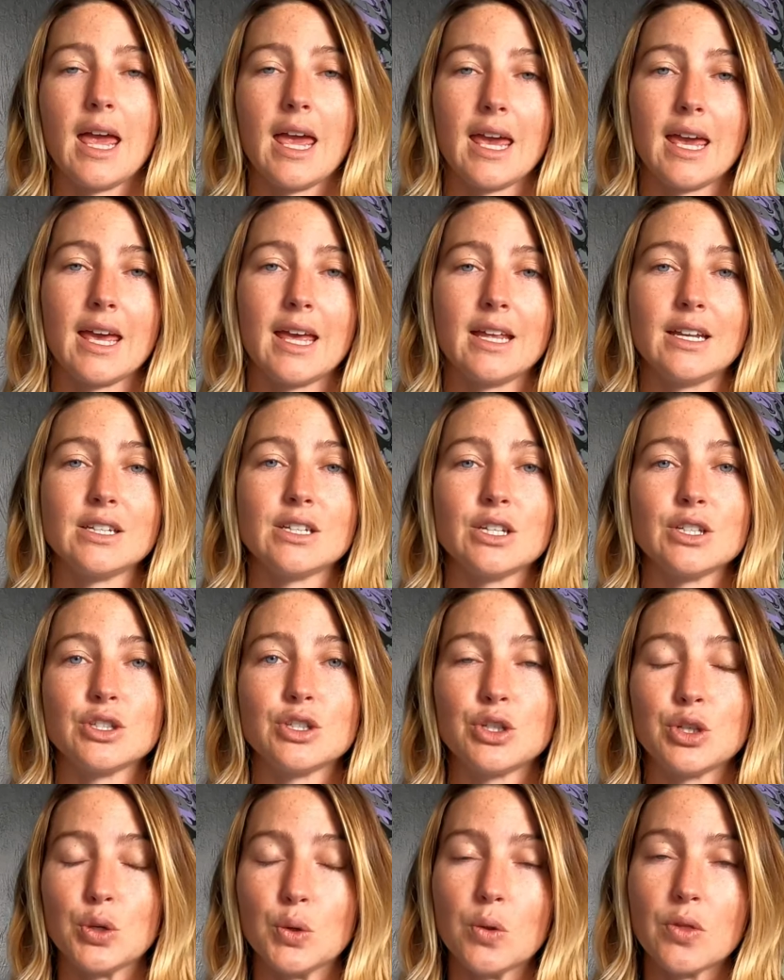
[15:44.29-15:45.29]
and
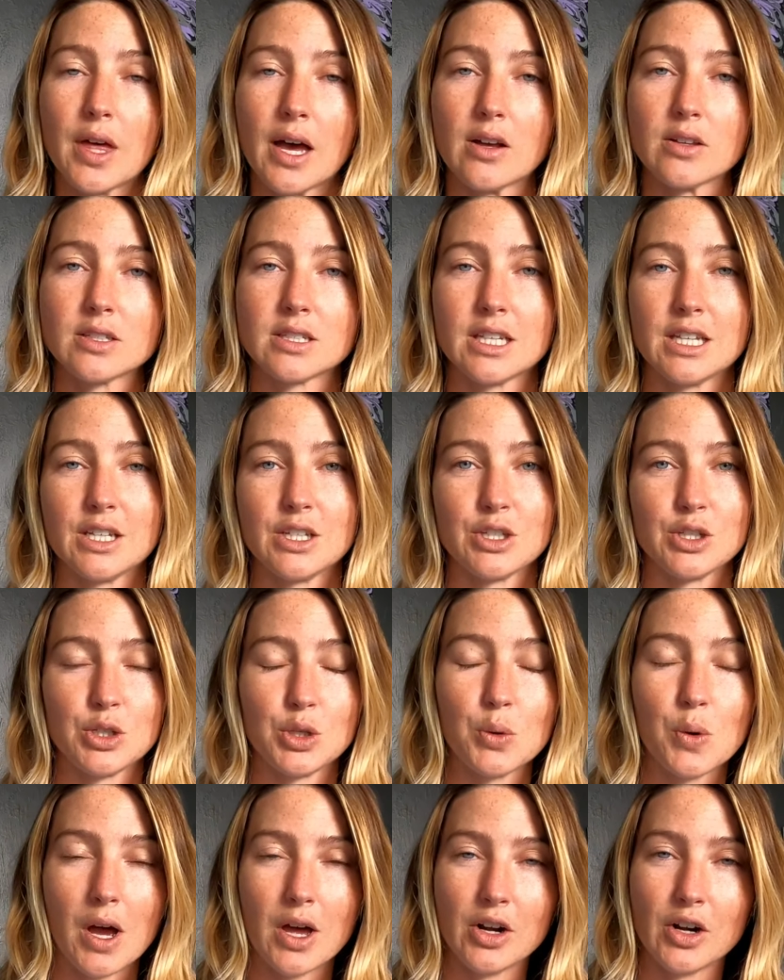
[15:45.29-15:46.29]

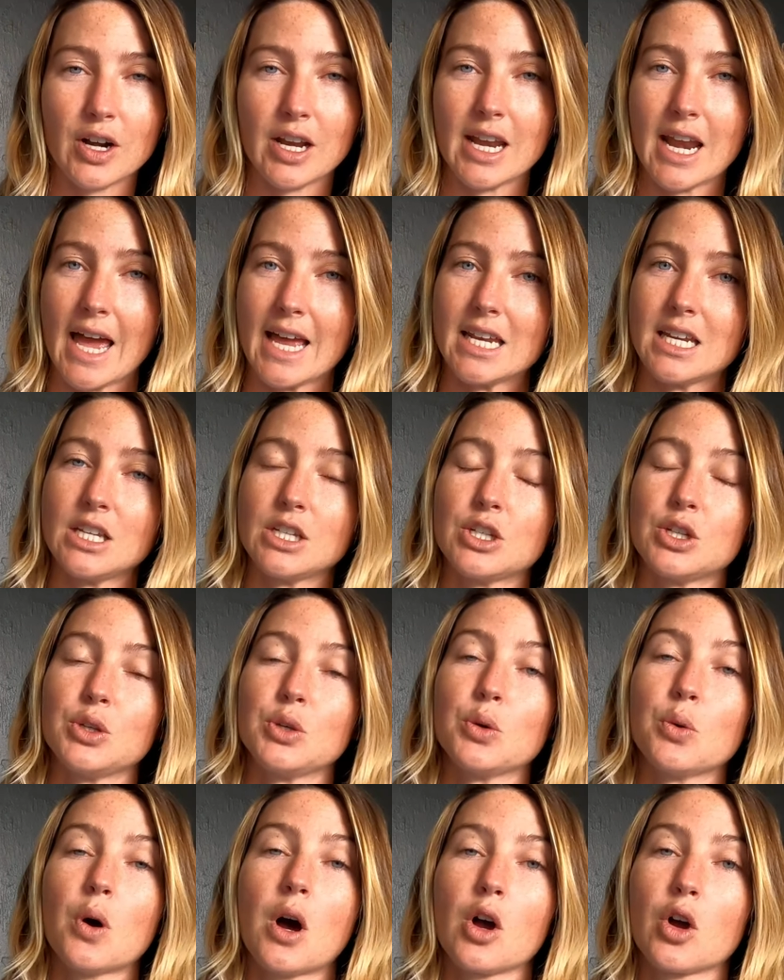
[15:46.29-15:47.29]

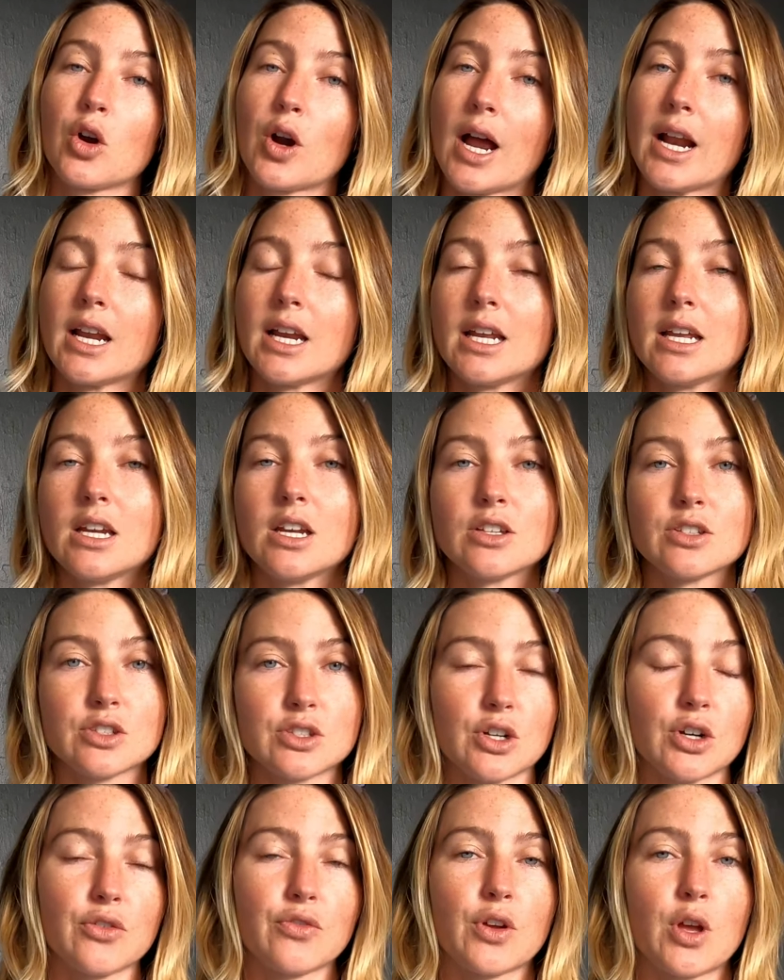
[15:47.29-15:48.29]
2,292 accredited
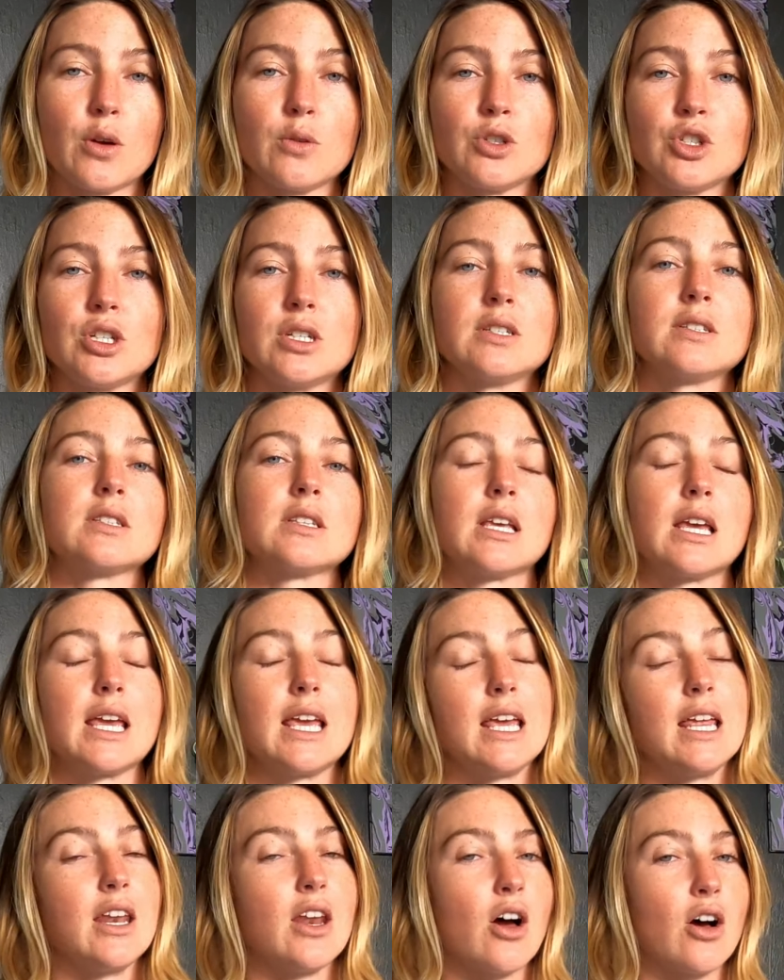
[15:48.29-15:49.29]
surf coaches
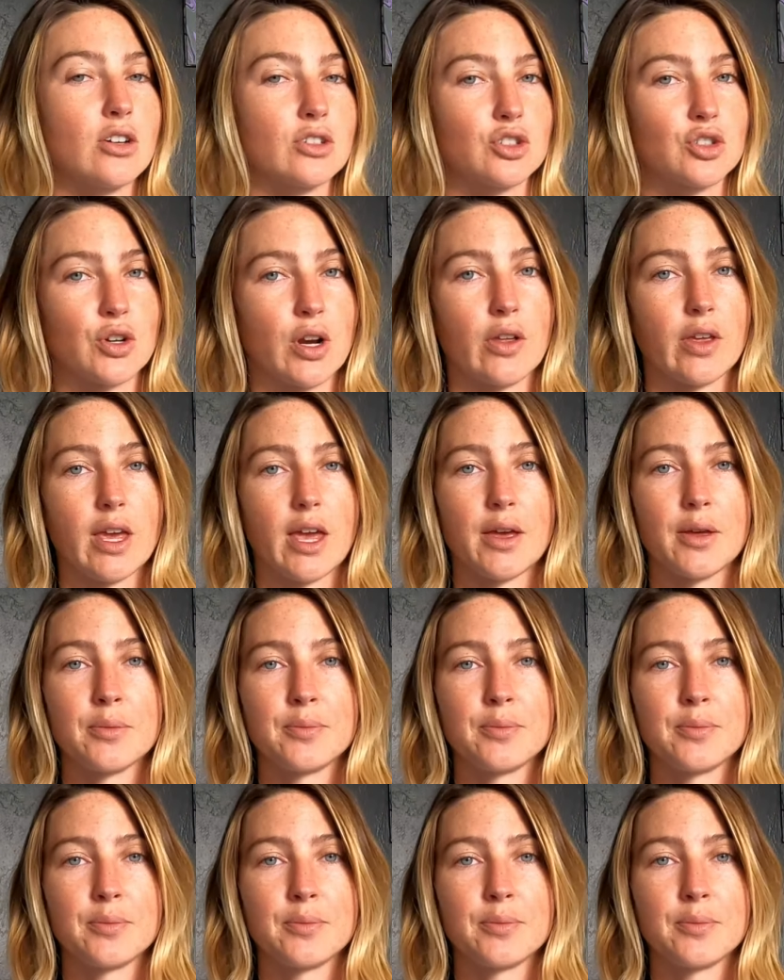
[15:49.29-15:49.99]
in Australia.